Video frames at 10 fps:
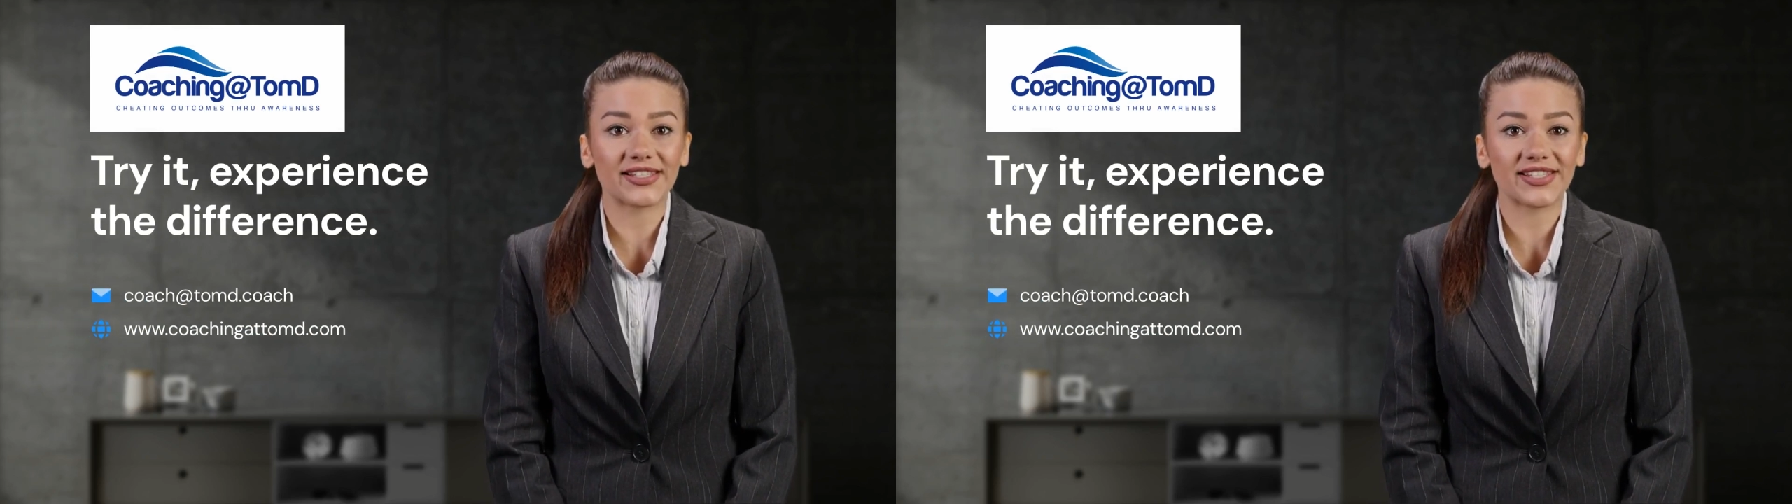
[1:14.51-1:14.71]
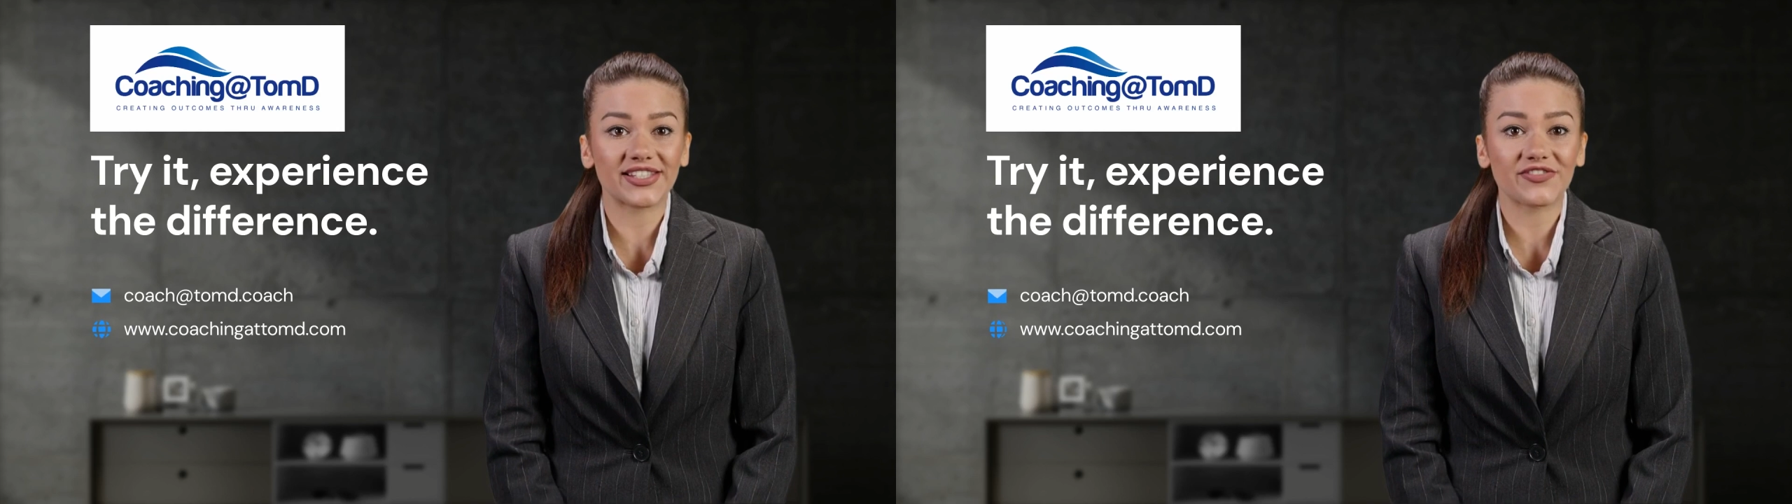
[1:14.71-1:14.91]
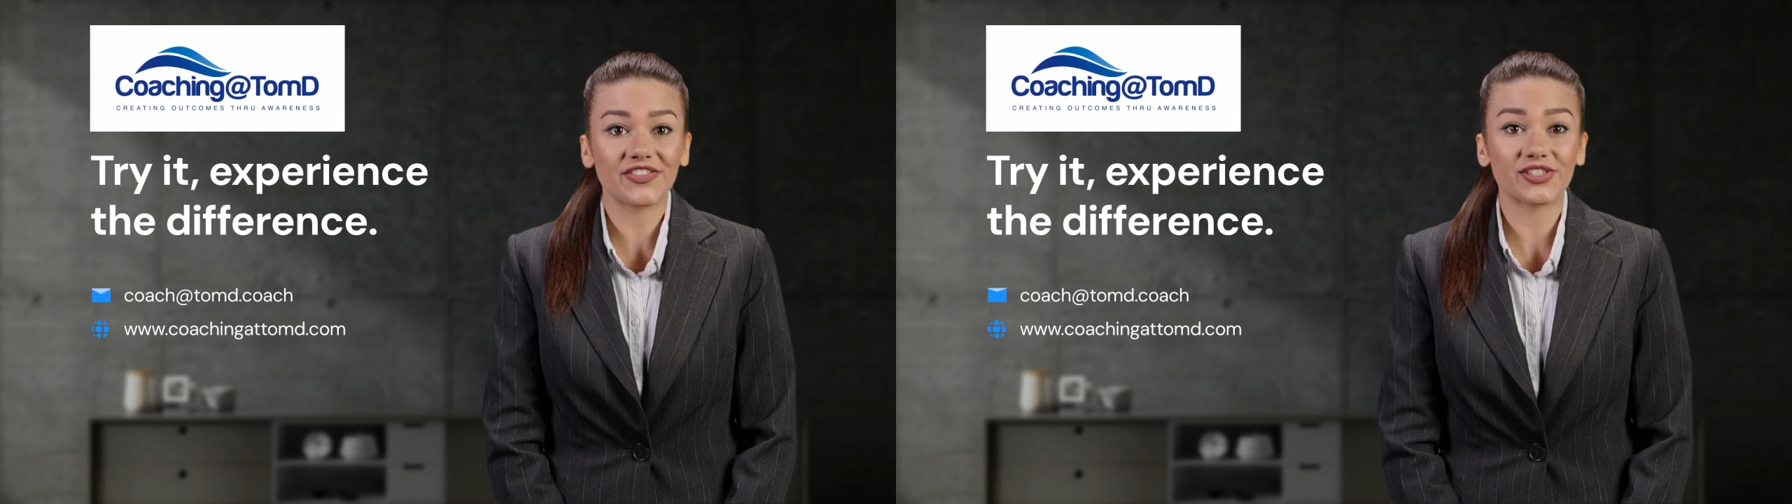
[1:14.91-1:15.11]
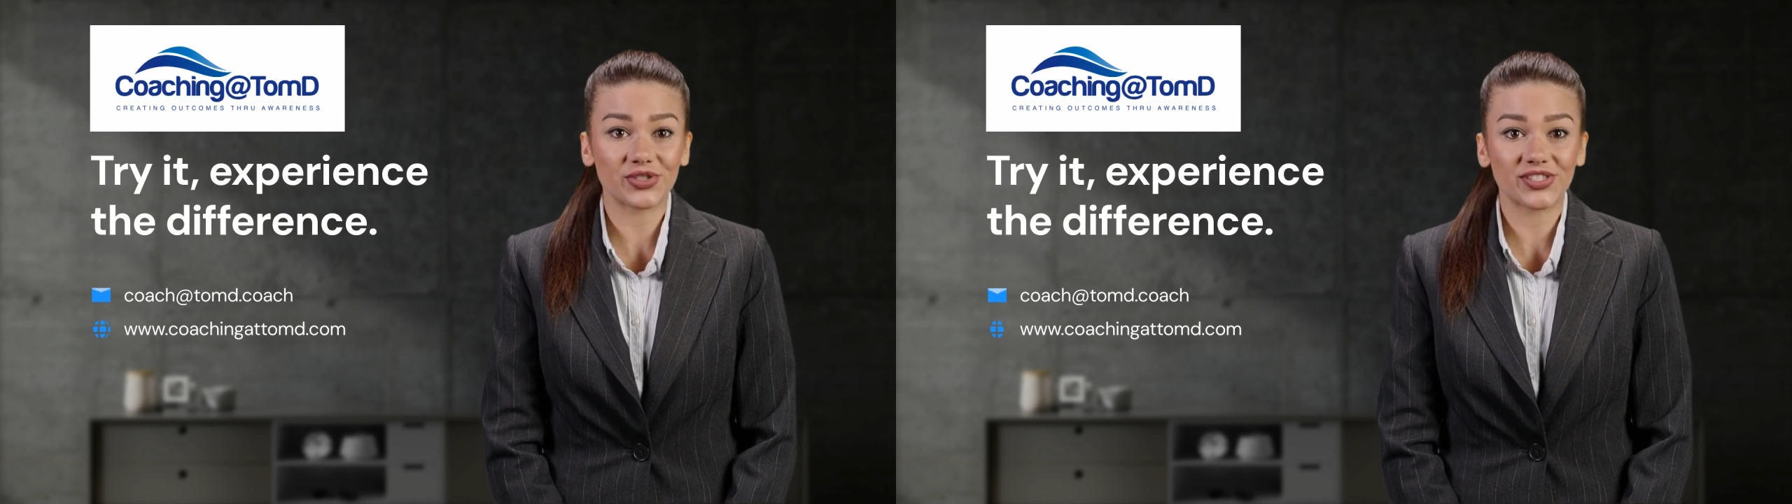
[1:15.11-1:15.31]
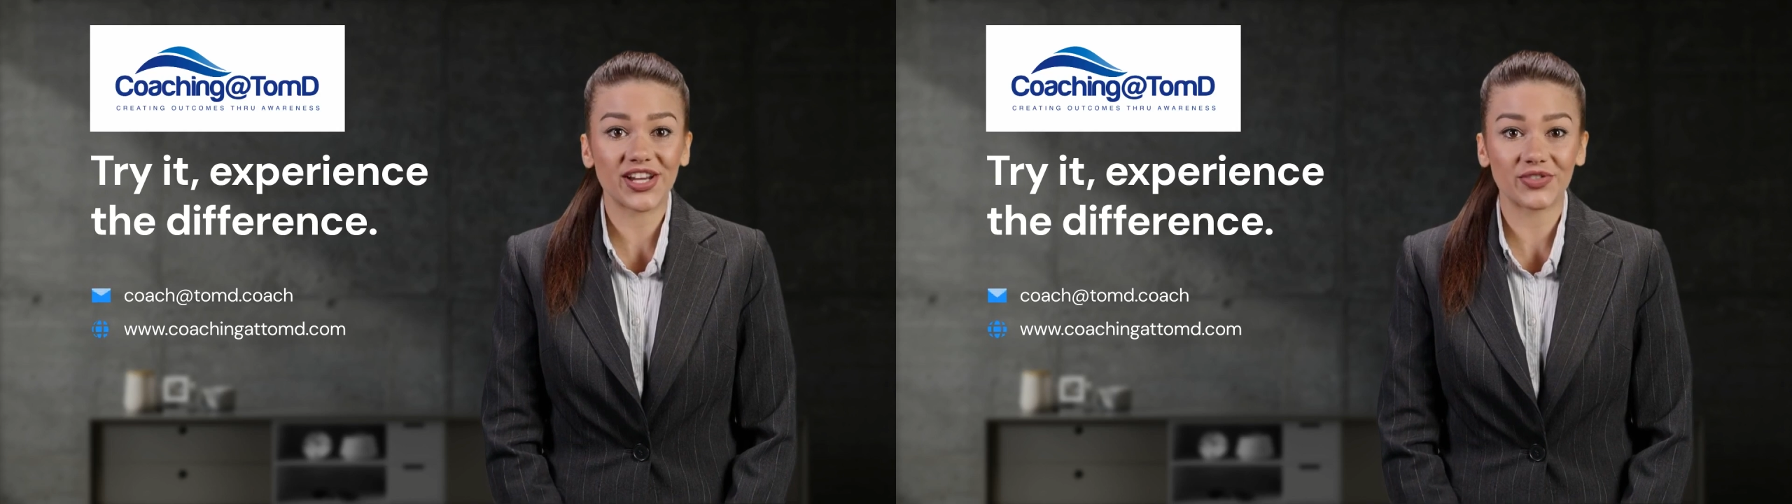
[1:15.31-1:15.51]
the difference
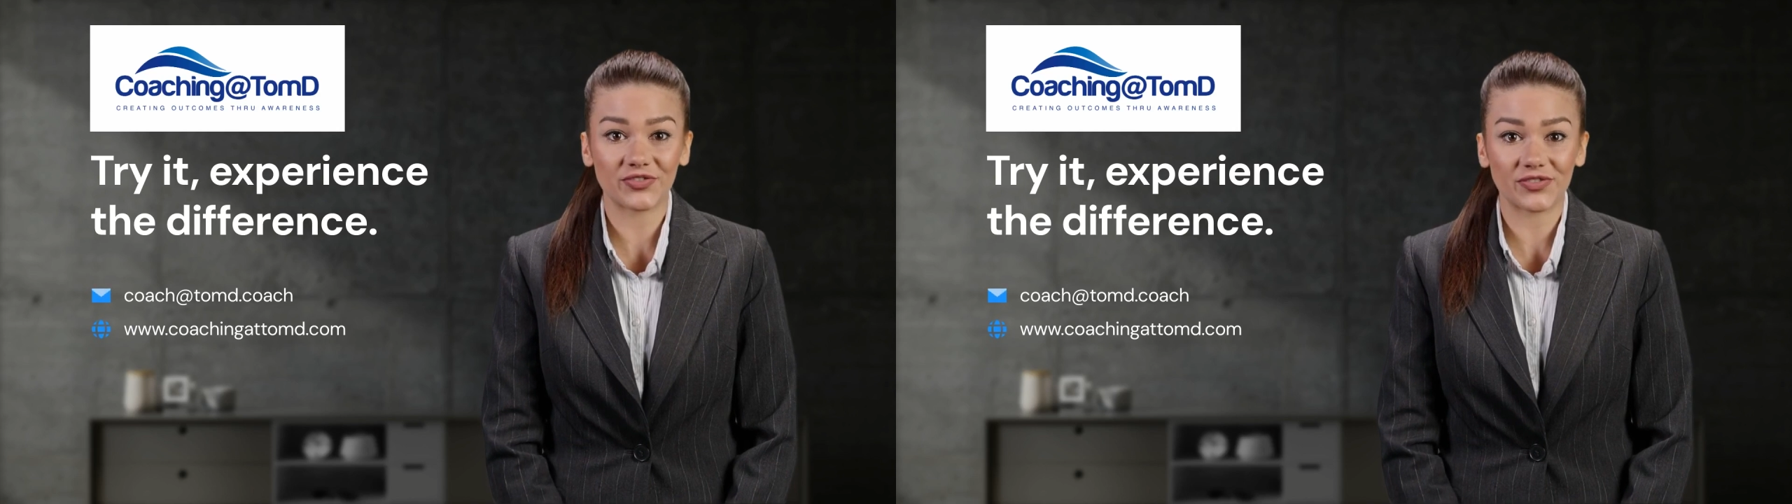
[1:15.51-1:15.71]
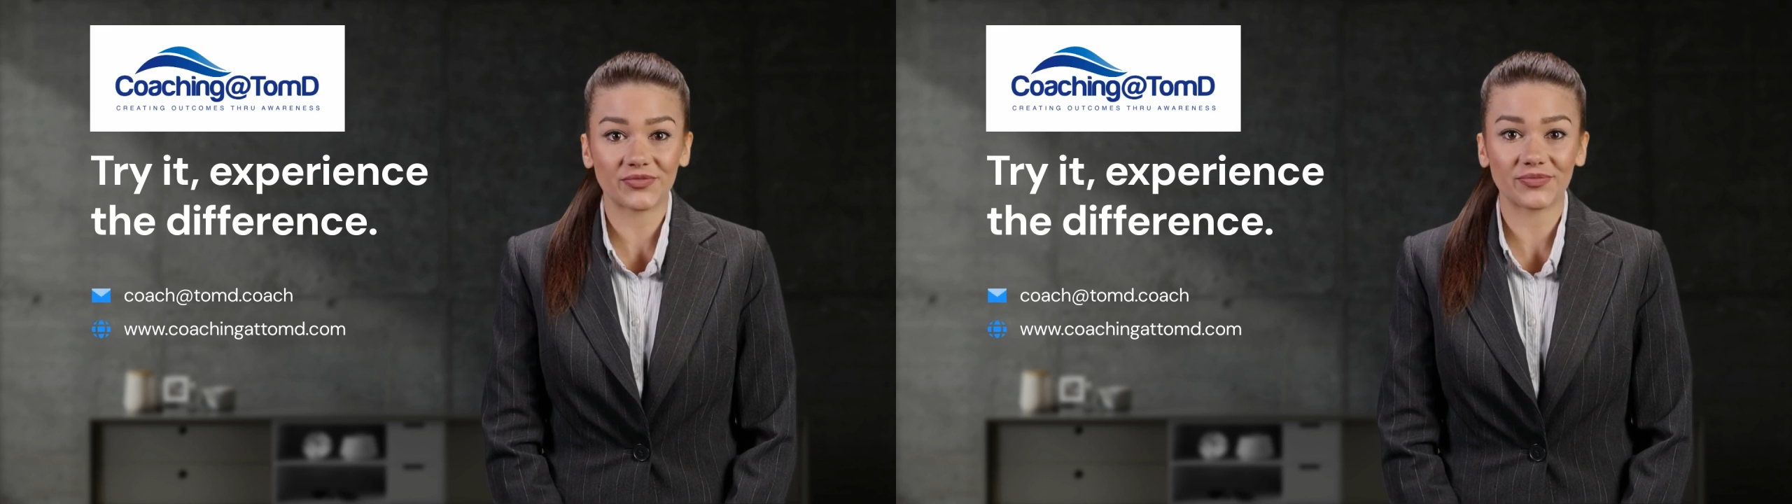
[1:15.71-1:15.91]
yourself.